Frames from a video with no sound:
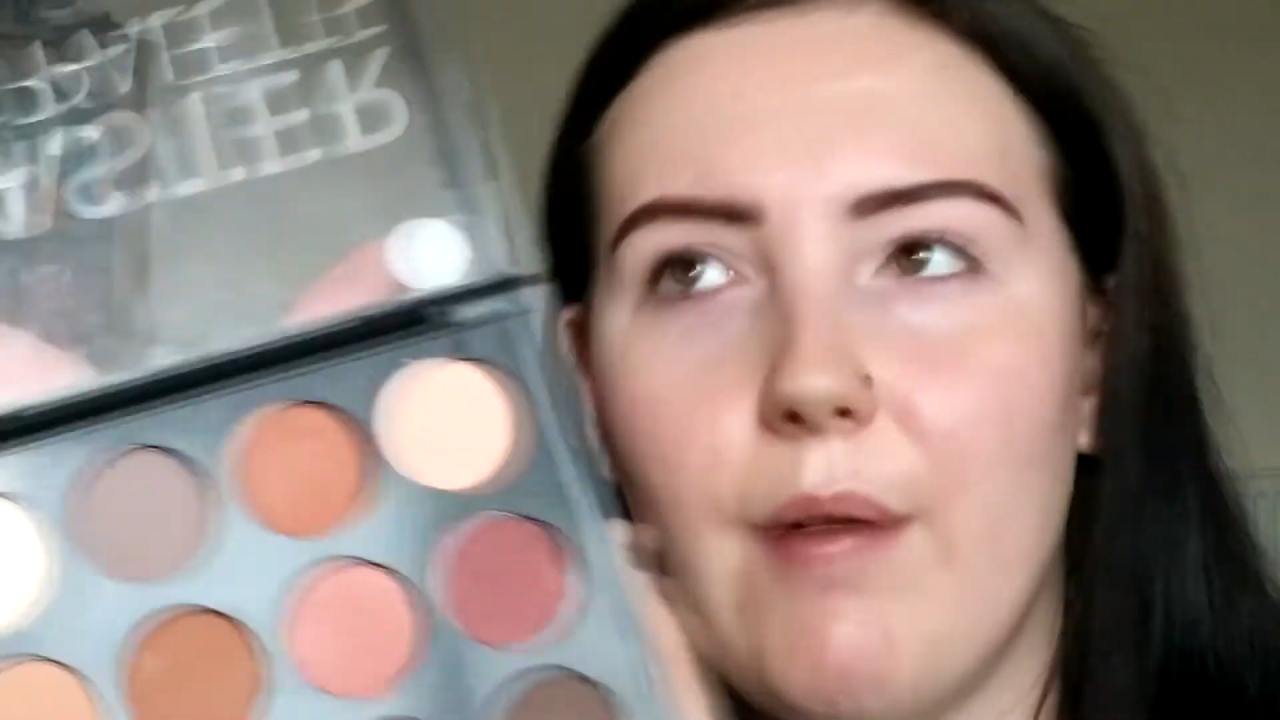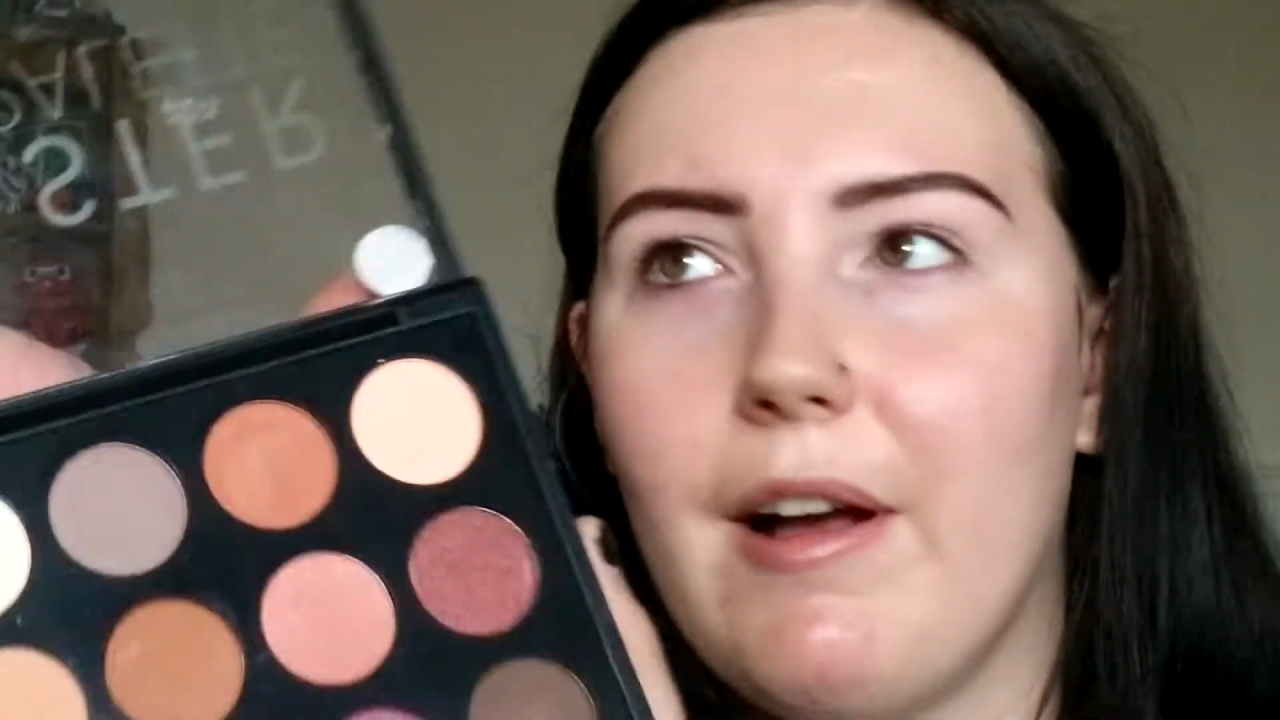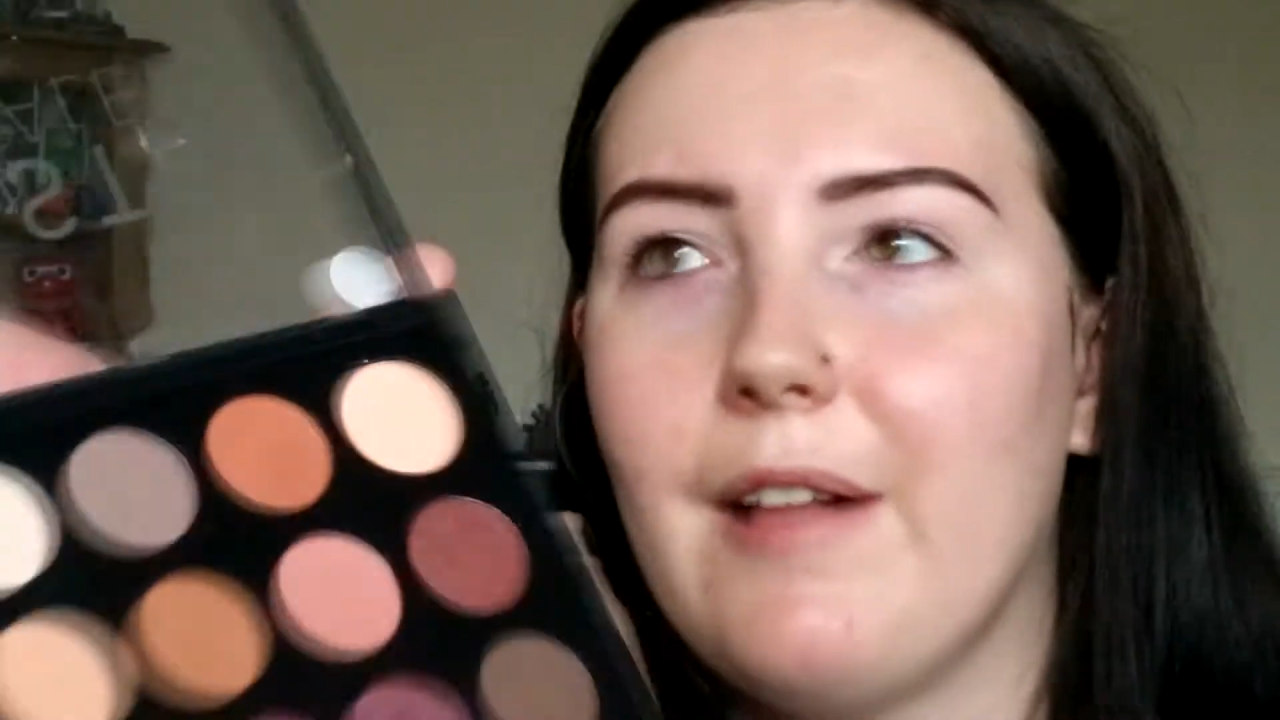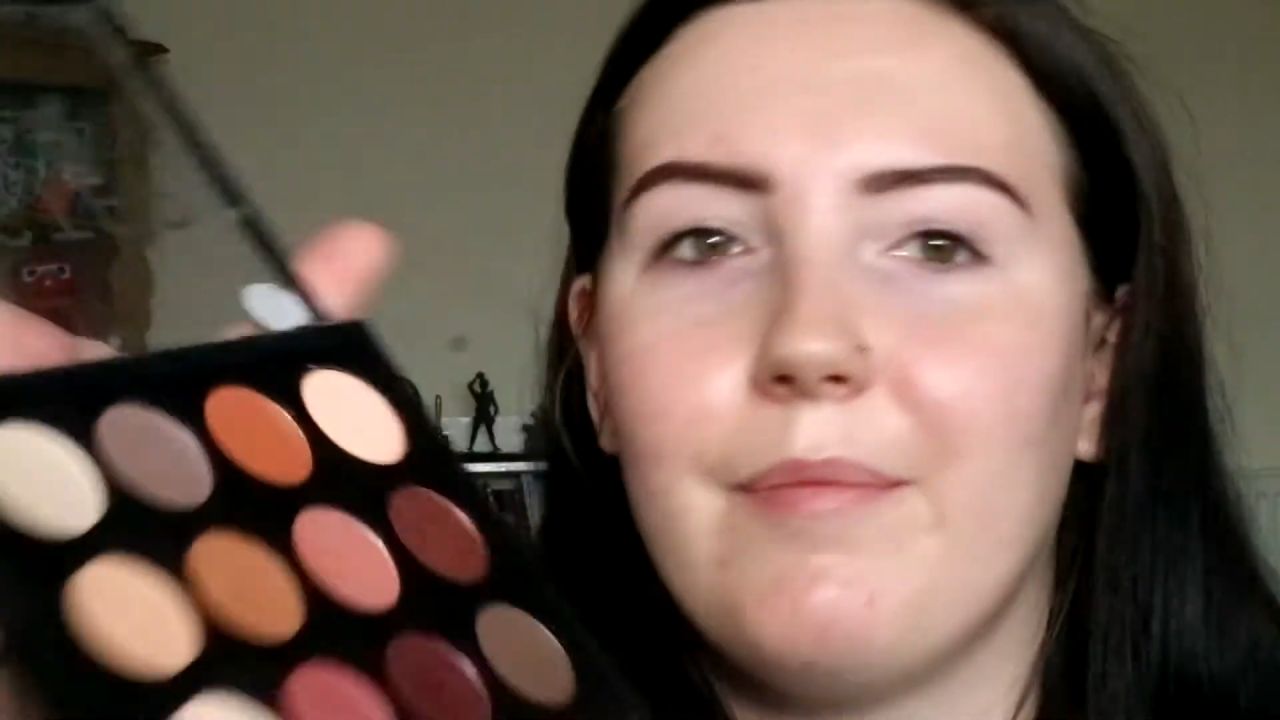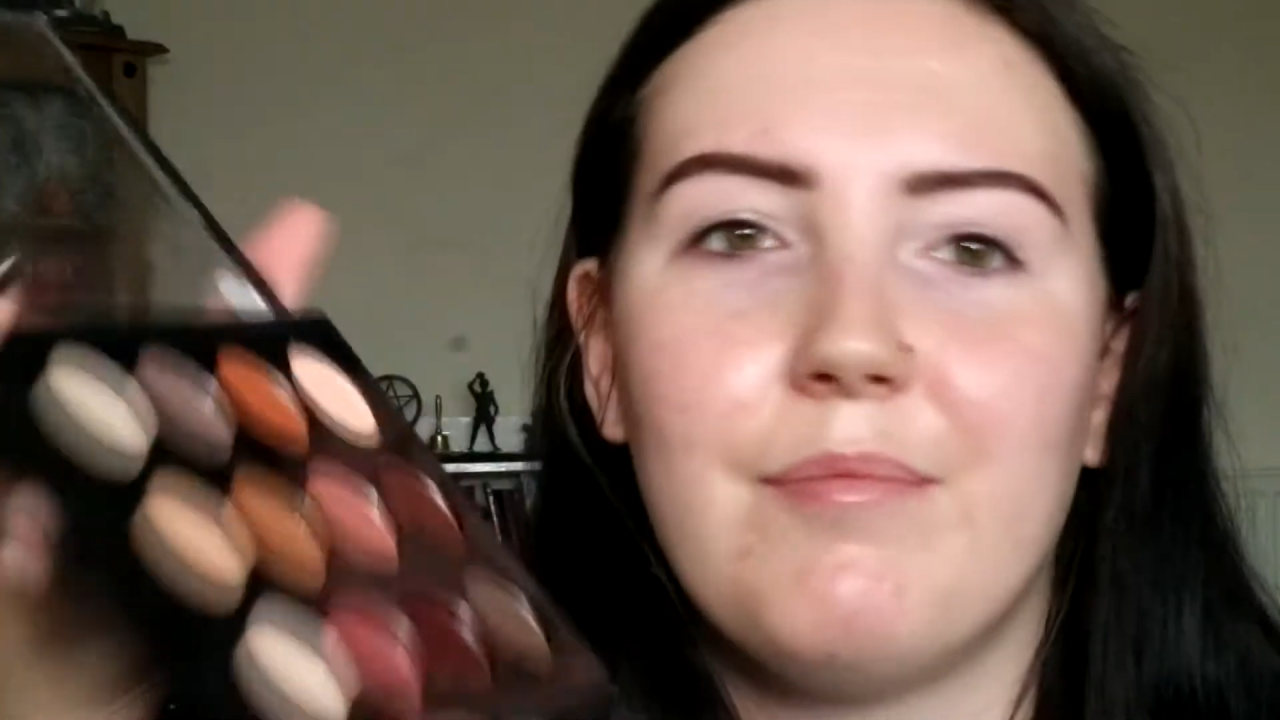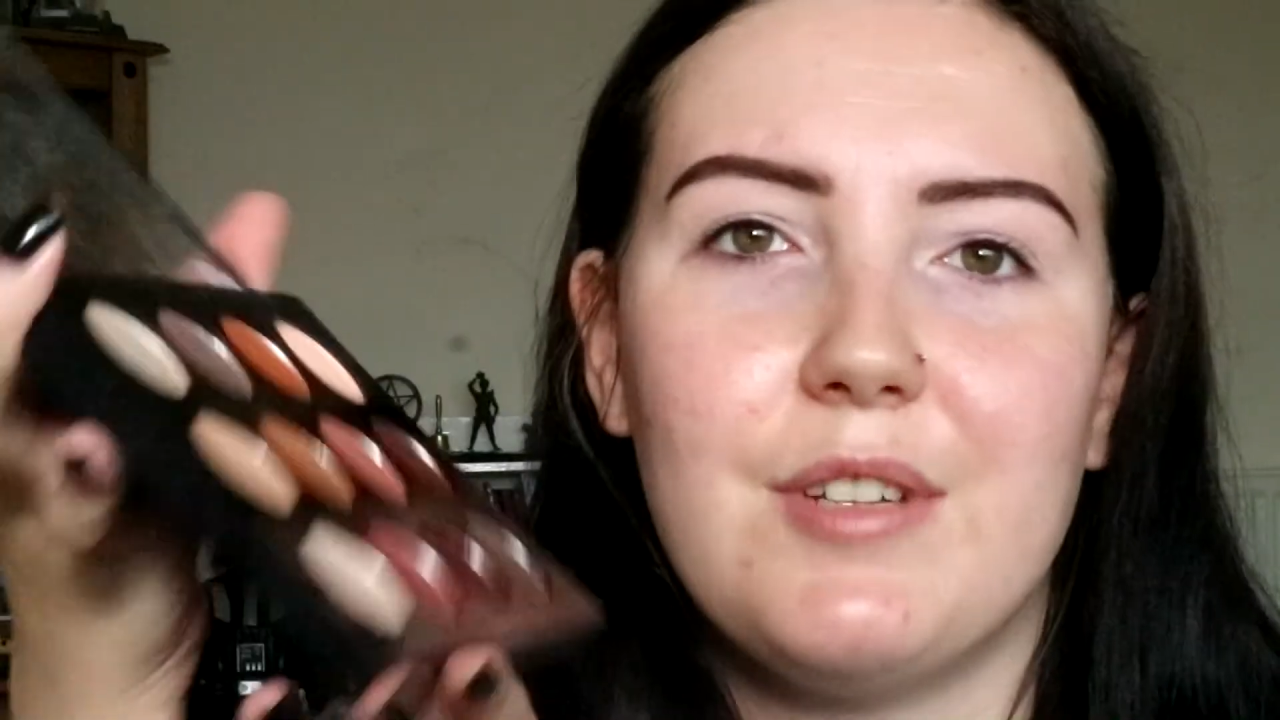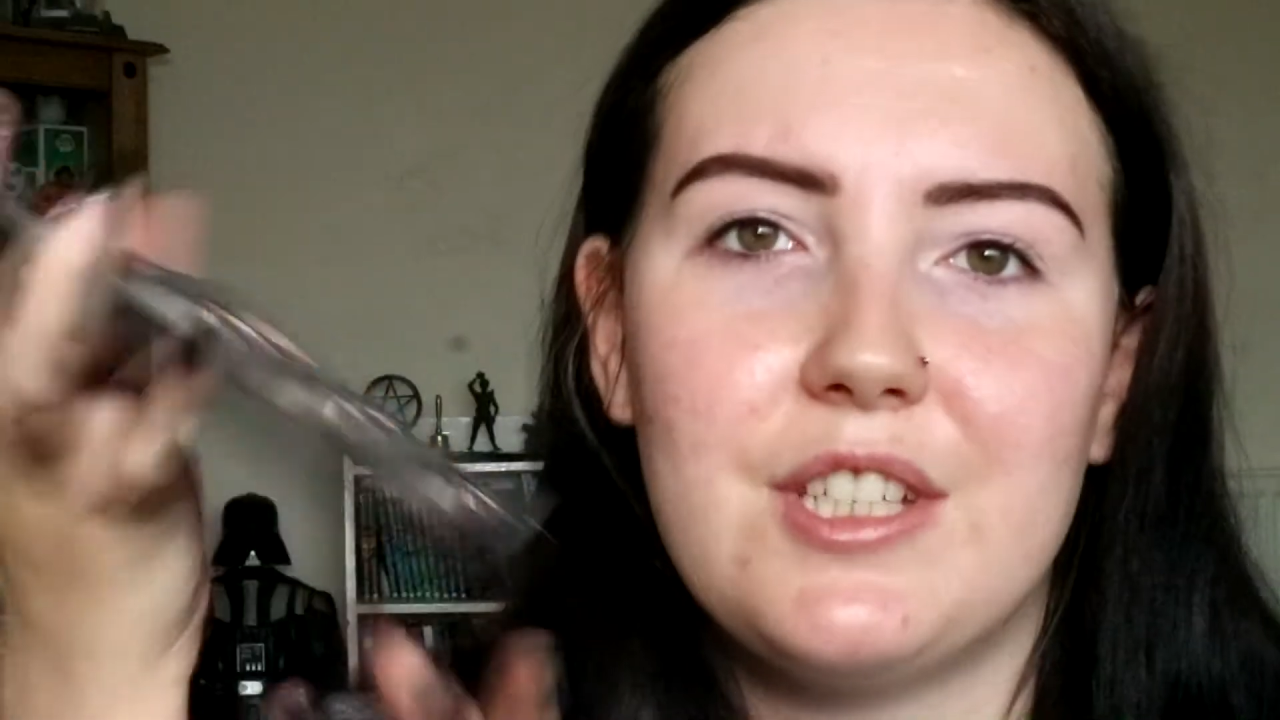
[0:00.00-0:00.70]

Oh well, we're